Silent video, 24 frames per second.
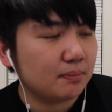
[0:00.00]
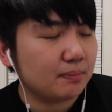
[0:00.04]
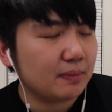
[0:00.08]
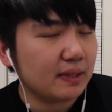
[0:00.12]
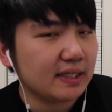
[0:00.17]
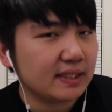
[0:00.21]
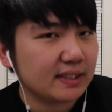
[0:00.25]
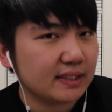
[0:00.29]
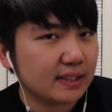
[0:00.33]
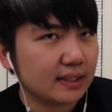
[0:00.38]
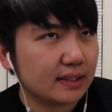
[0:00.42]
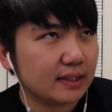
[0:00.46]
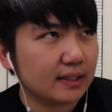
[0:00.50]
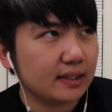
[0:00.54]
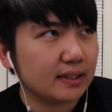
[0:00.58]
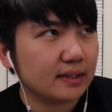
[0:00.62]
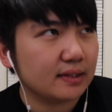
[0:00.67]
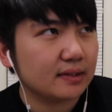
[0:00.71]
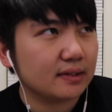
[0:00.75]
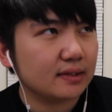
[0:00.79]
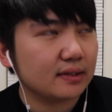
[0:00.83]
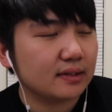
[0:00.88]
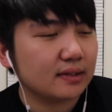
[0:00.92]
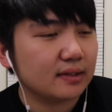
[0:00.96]

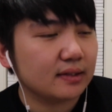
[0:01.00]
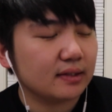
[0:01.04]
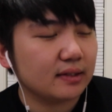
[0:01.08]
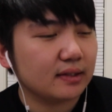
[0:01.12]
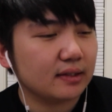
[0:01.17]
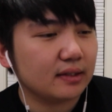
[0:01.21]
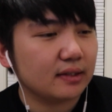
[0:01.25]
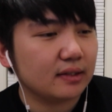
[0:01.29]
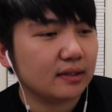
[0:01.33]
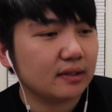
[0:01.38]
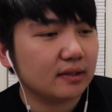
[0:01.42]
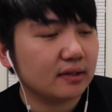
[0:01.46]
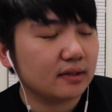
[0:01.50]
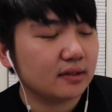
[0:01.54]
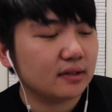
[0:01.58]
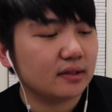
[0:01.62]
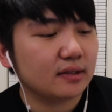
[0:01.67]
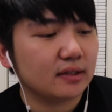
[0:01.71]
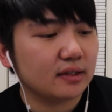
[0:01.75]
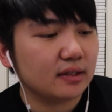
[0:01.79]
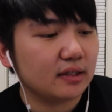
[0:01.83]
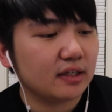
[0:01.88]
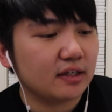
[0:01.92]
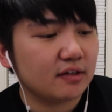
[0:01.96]
basically,
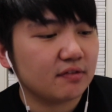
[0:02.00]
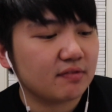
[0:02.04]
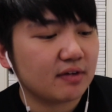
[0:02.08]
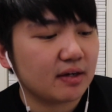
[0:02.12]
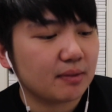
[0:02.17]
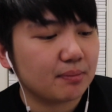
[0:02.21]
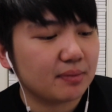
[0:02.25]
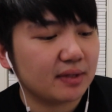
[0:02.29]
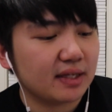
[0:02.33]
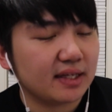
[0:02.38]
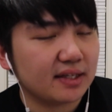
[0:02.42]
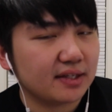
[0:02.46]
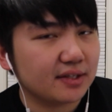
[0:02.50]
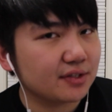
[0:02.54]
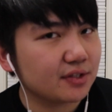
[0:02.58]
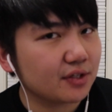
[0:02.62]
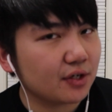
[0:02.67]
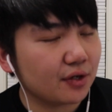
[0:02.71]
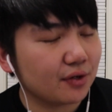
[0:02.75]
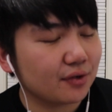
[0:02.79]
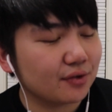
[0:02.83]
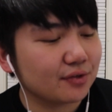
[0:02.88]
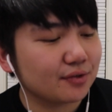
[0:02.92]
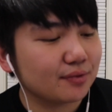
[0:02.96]
if I play this
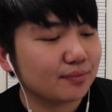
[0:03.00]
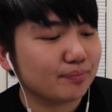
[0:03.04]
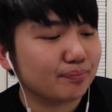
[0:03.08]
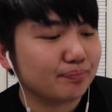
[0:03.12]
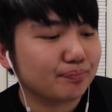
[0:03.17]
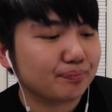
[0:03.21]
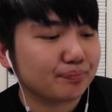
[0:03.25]
card